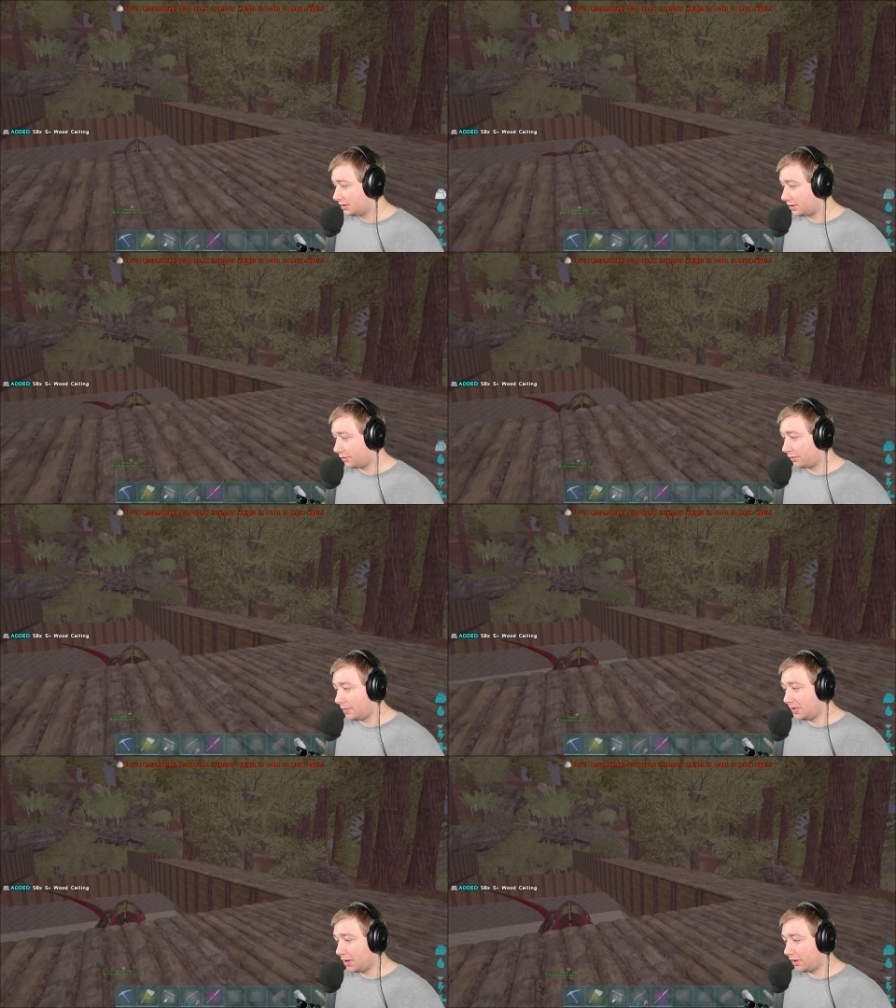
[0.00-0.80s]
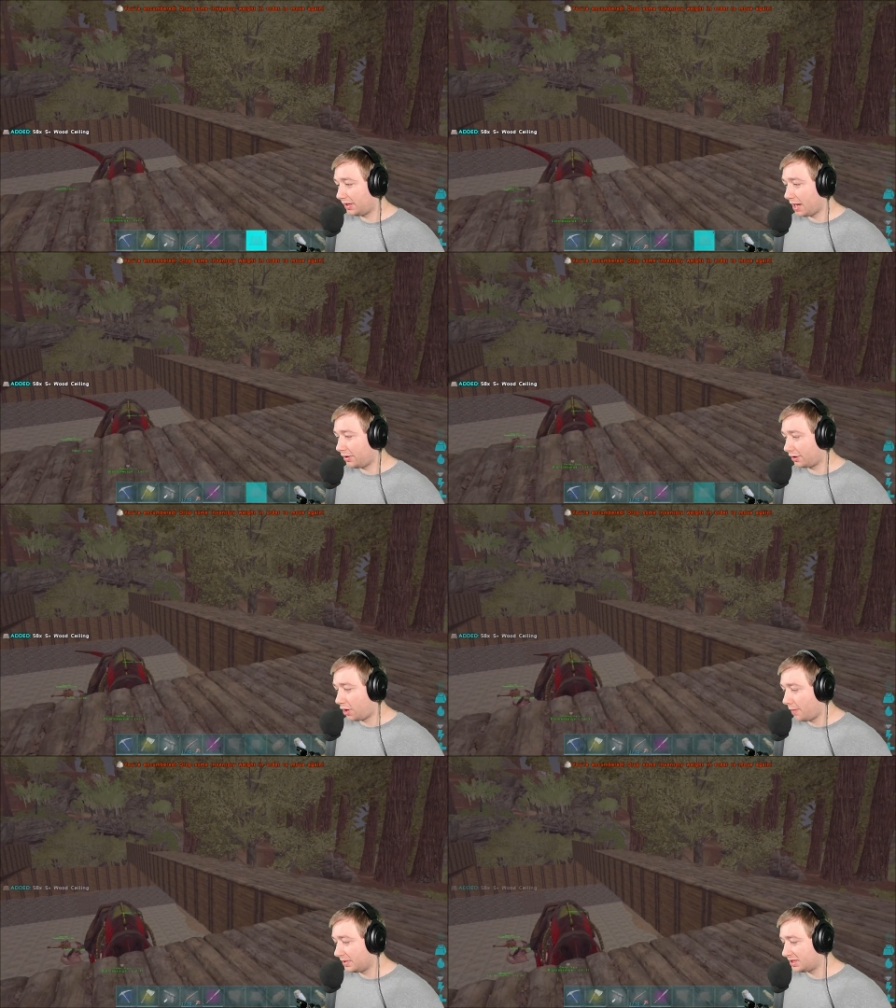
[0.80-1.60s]
So let me know down in the
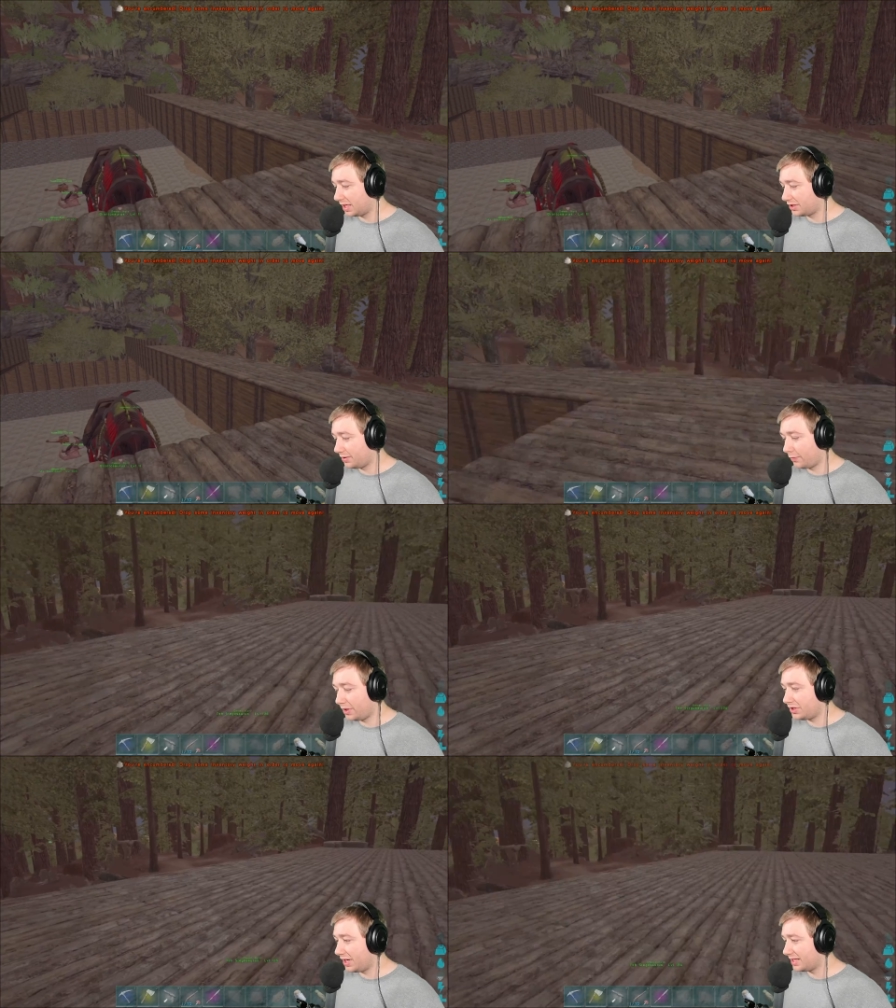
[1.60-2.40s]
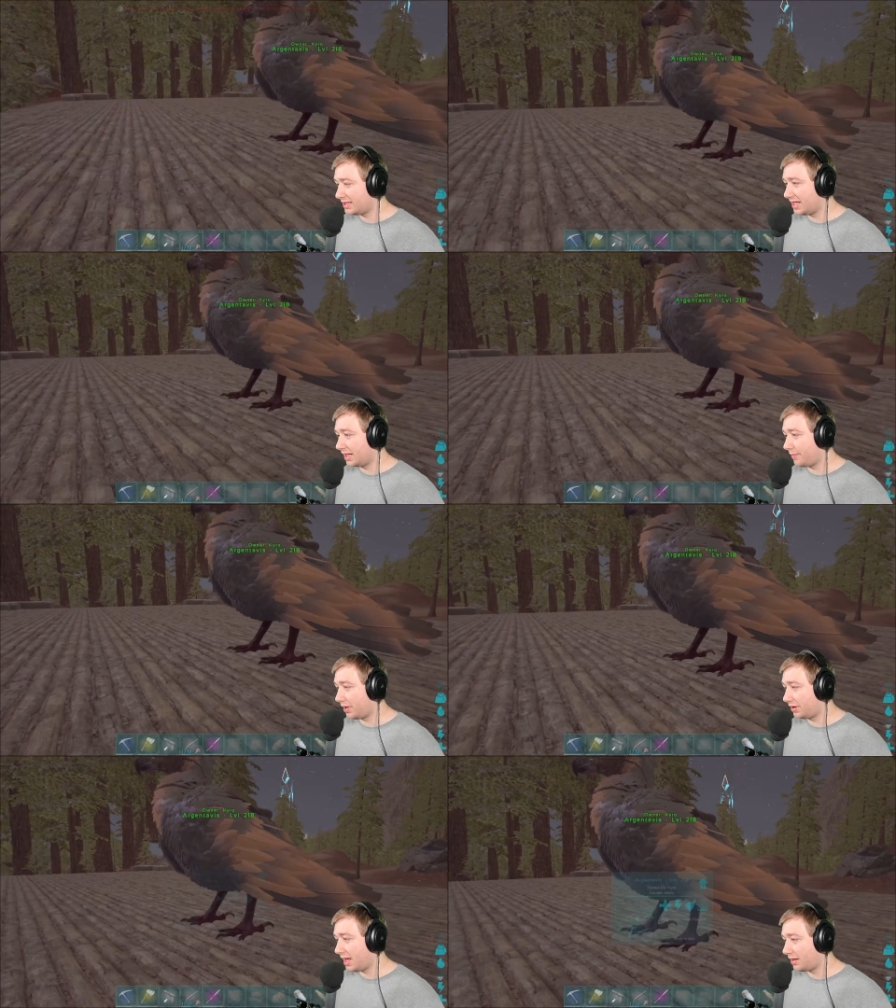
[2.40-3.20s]
comment section what you guys think
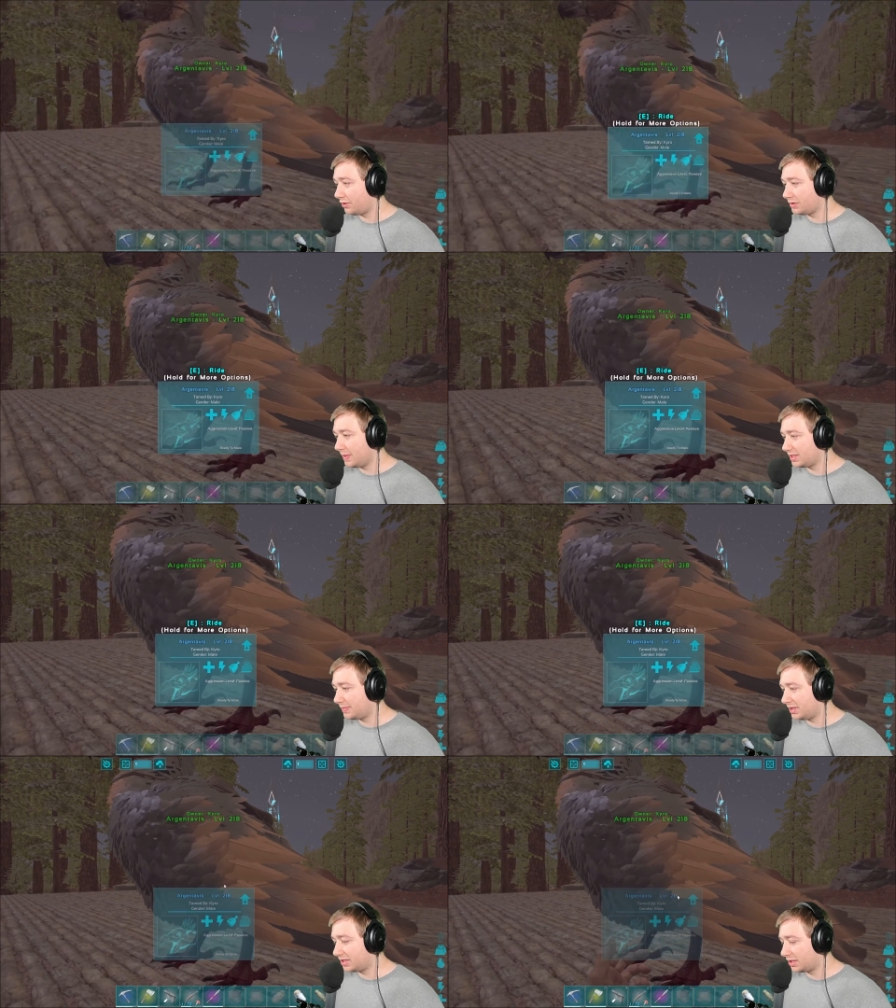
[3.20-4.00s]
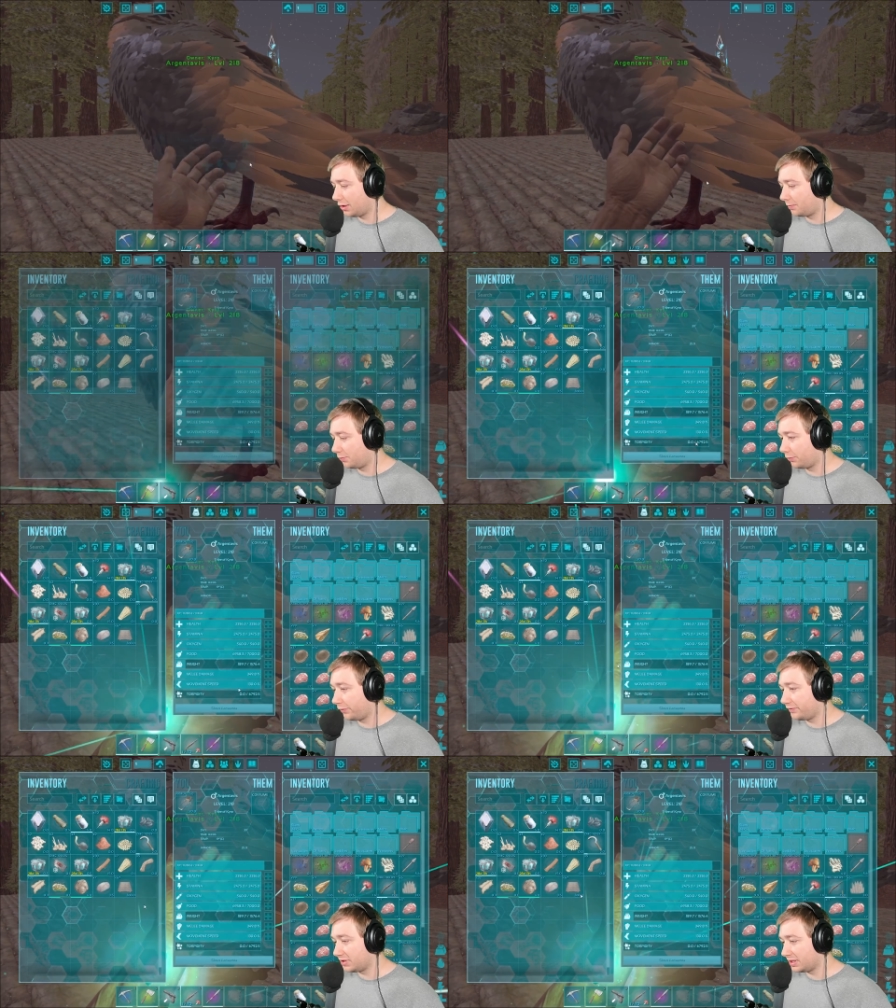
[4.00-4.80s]
about that. Those must be slope
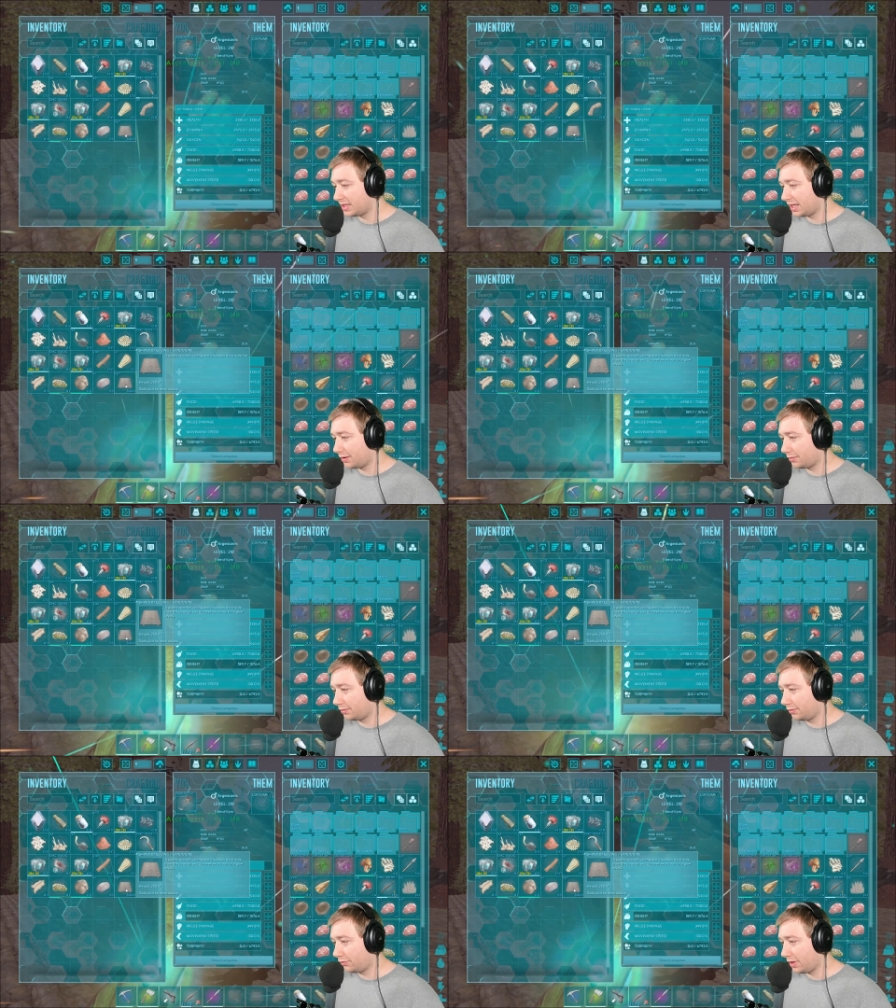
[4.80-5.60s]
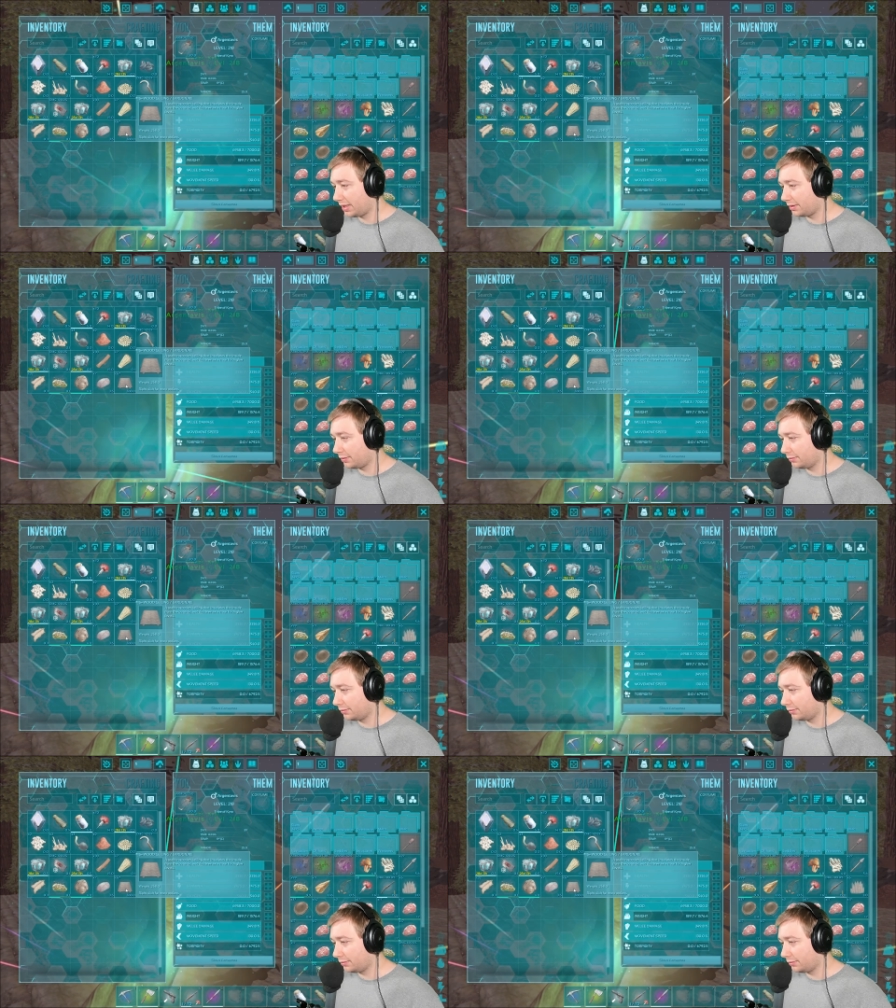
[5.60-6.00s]
roofs, is that correct?